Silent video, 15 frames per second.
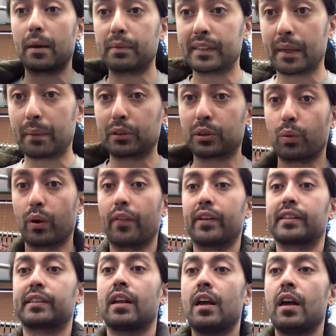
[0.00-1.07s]
I was able to wear
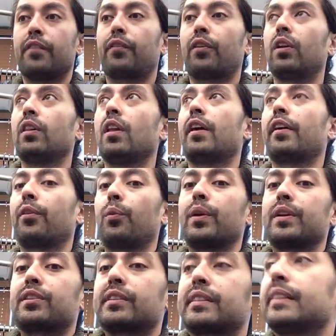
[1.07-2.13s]
this for a lot of the
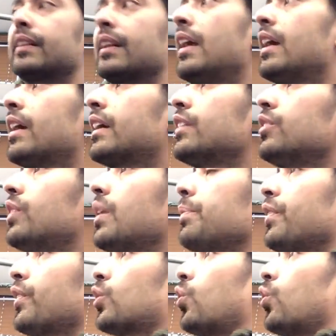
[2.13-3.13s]
winter season. Can you get me the